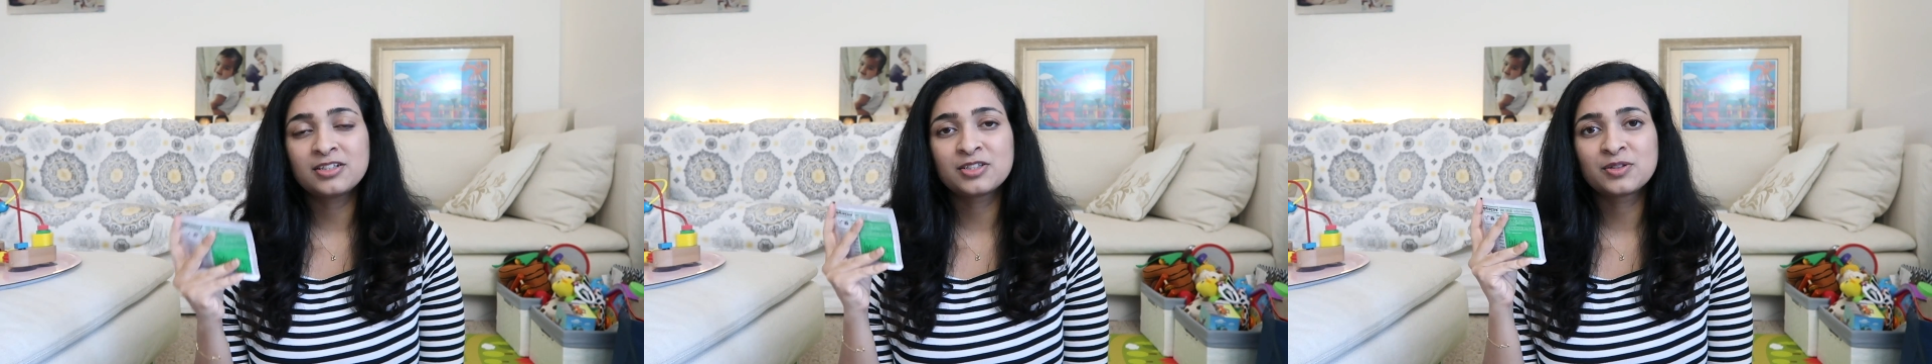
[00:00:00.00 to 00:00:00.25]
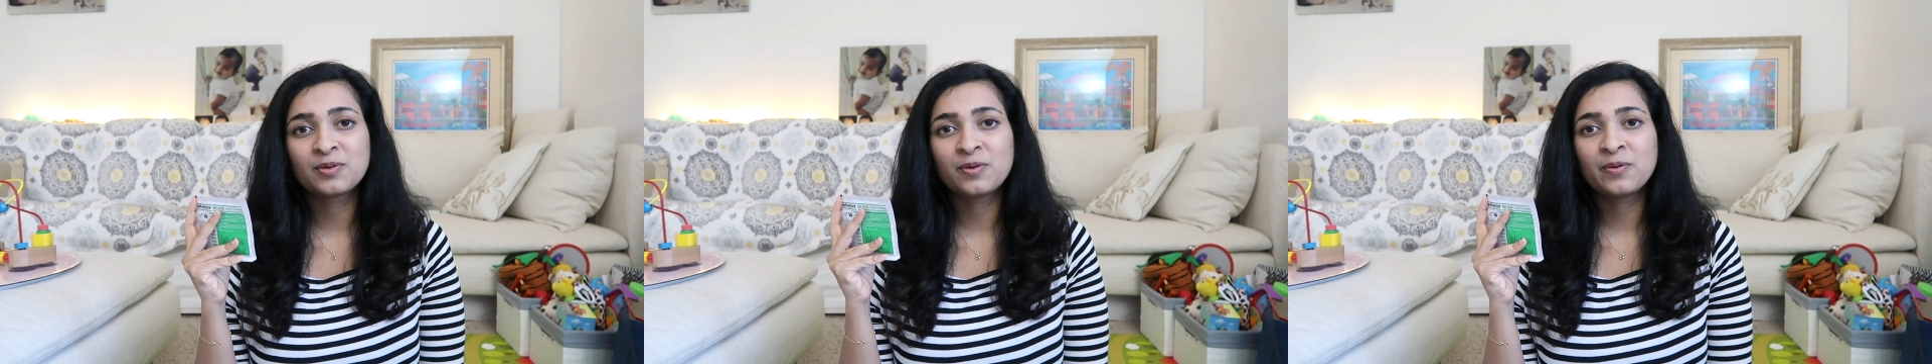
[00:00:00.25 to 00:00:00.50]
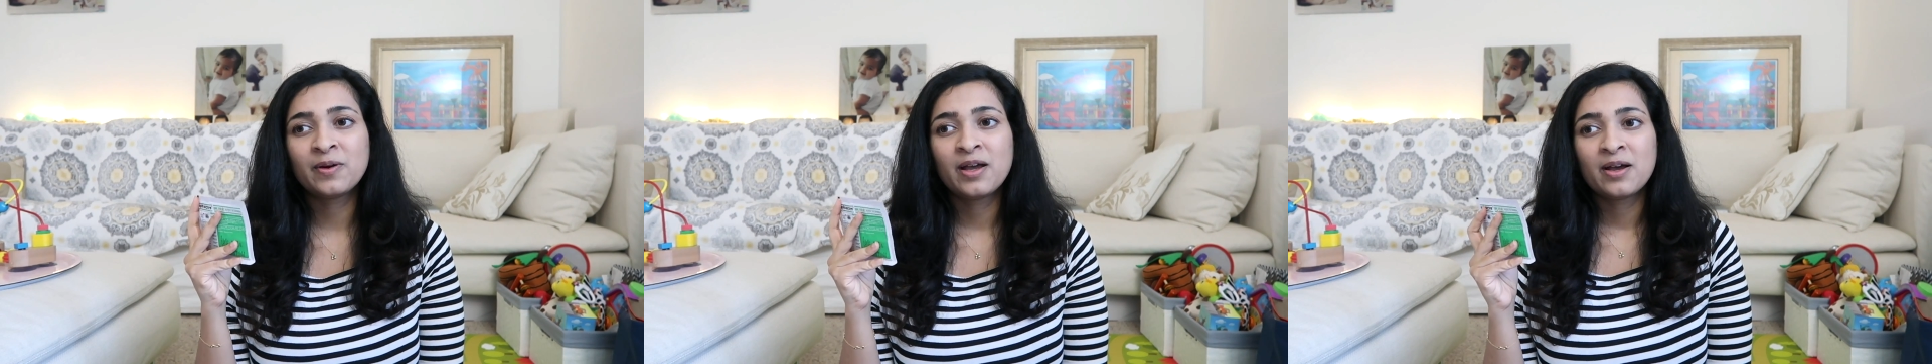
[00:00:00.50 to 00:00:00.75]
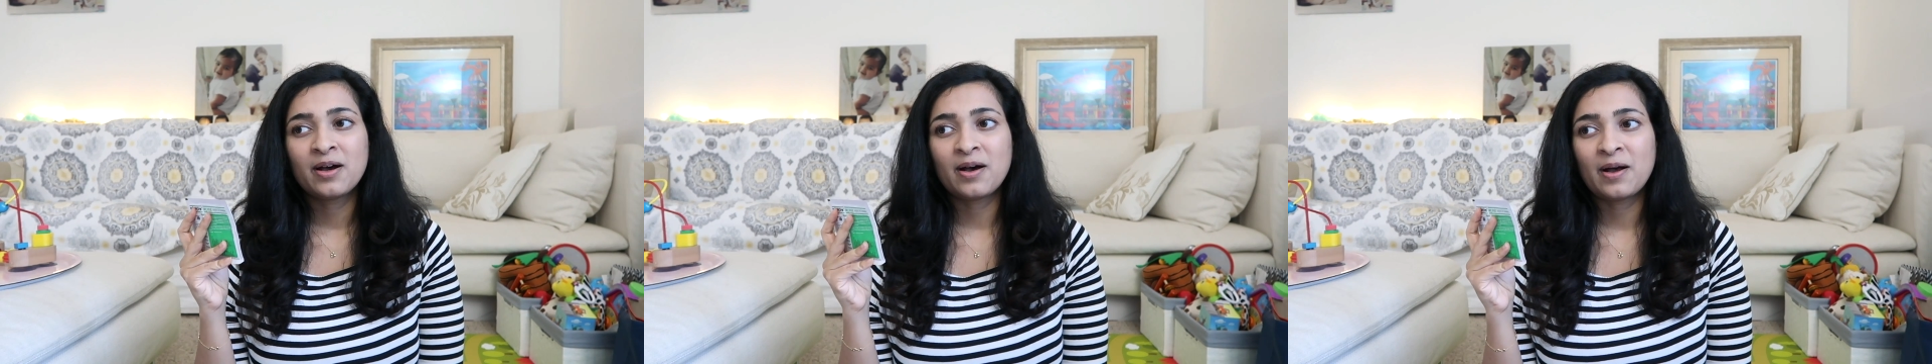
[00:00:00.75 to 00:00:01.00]
So
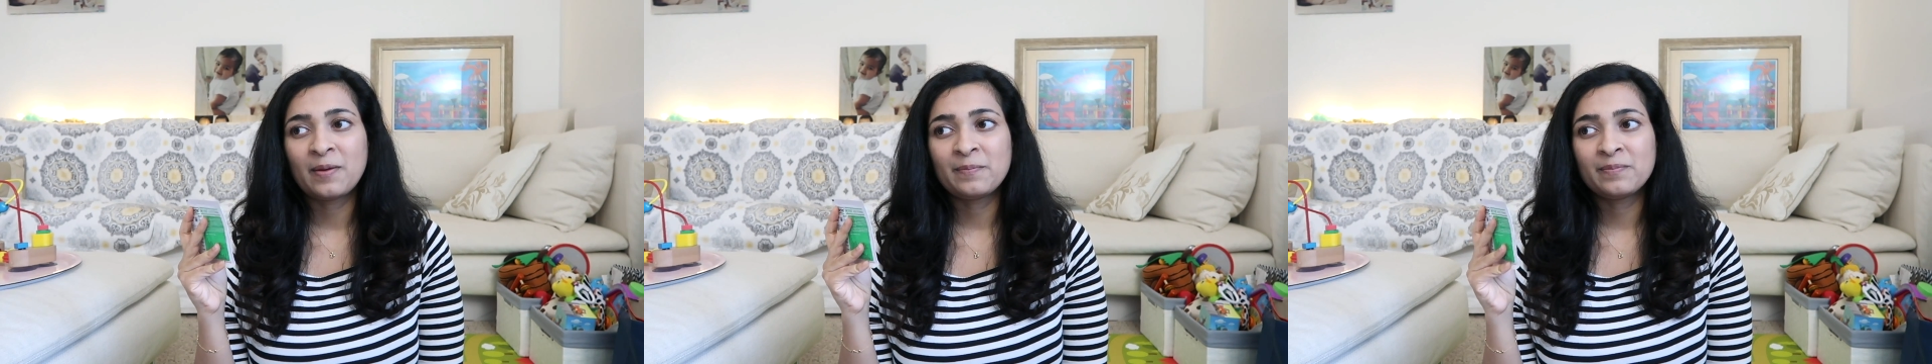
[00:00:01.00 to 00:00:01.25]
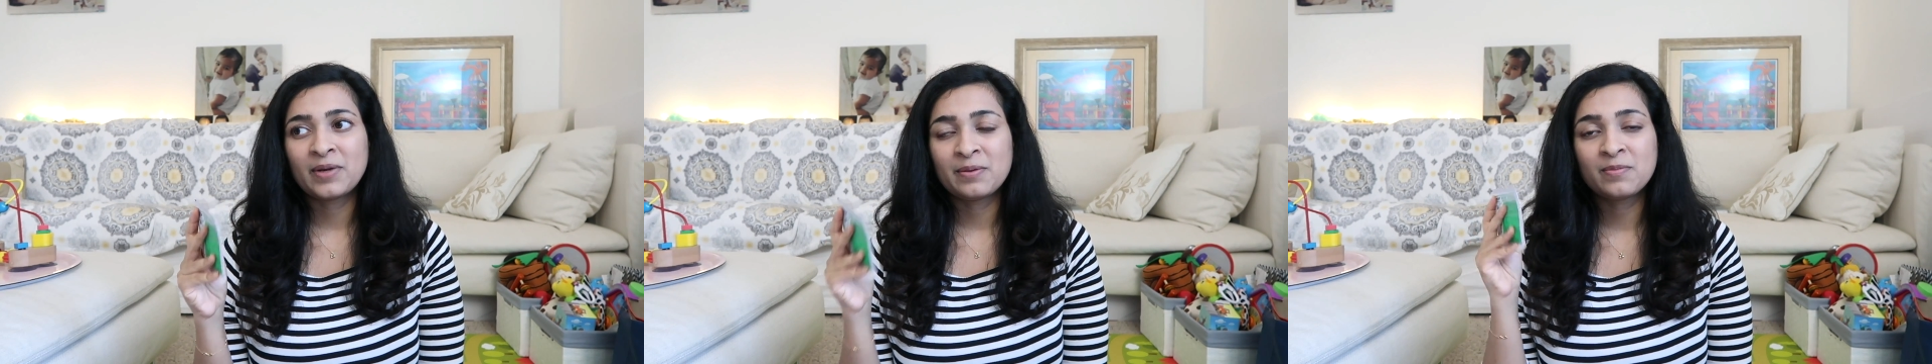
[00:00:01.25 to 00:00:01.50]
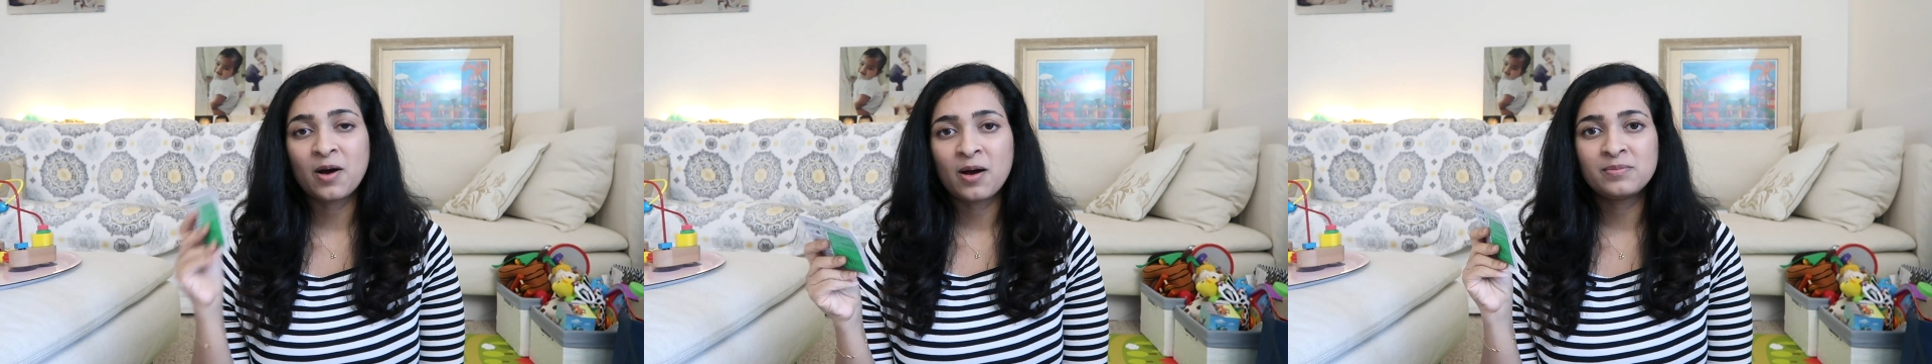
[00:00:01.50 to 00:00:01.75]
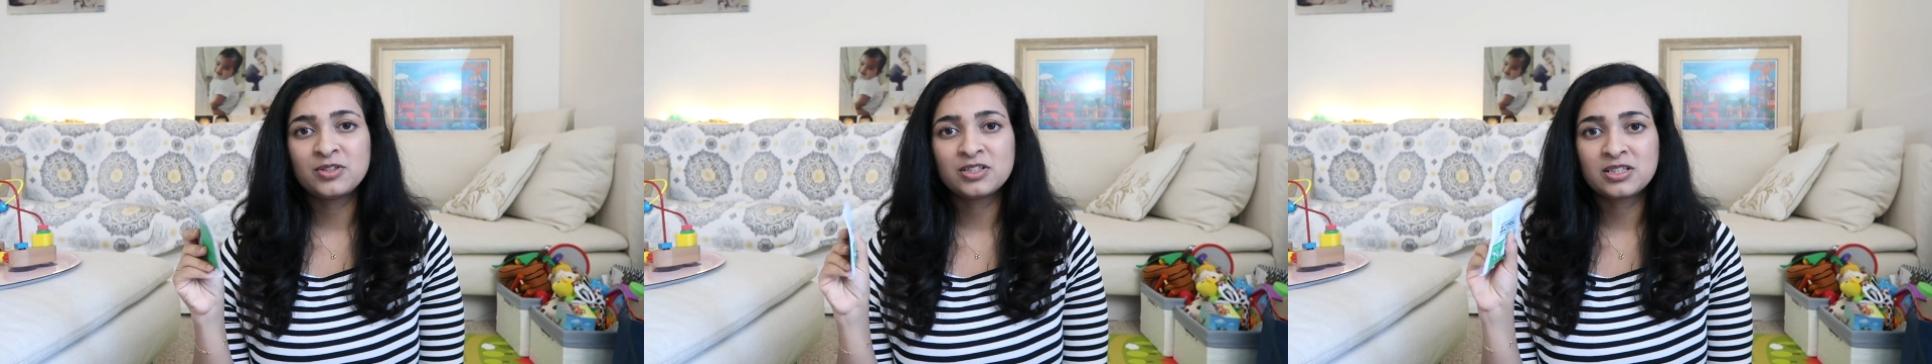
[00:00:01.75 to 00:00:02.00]
my
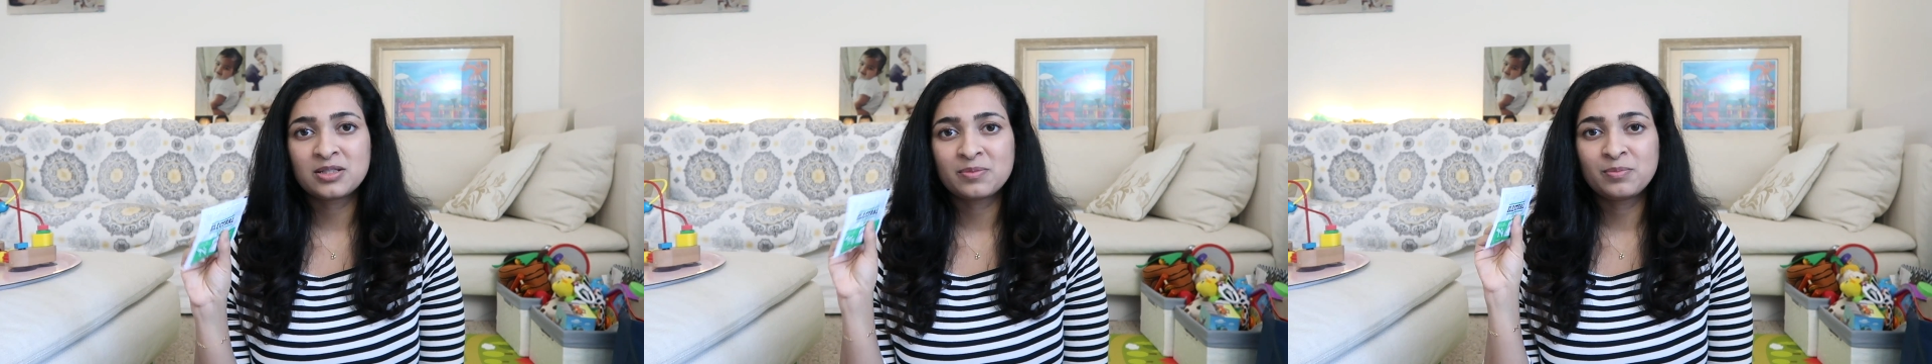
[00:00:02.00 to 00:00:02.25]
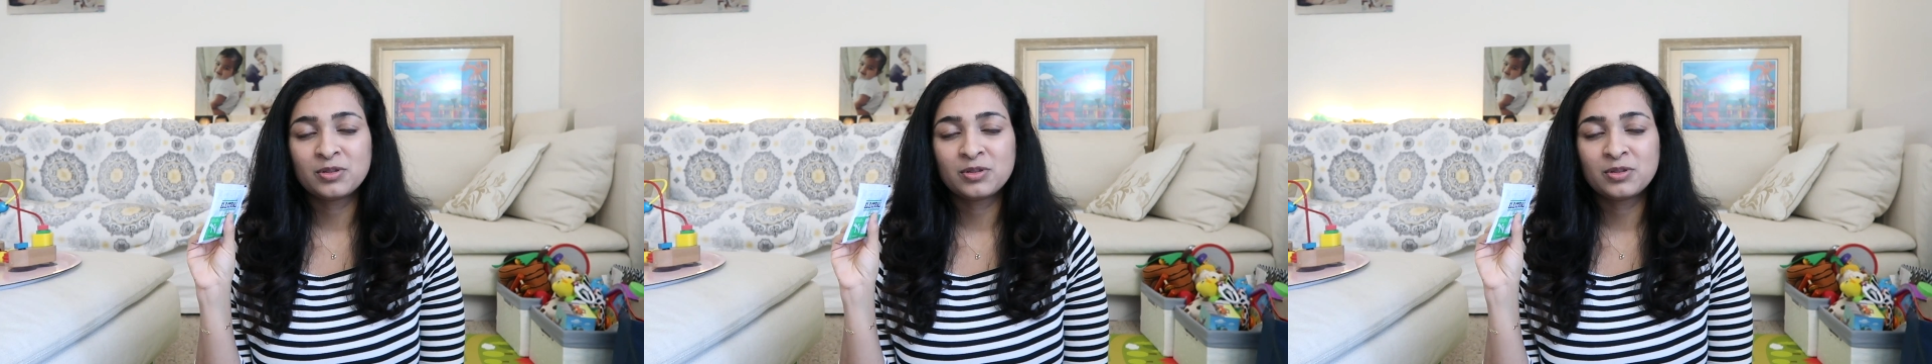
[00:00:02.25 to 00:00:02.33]
mom just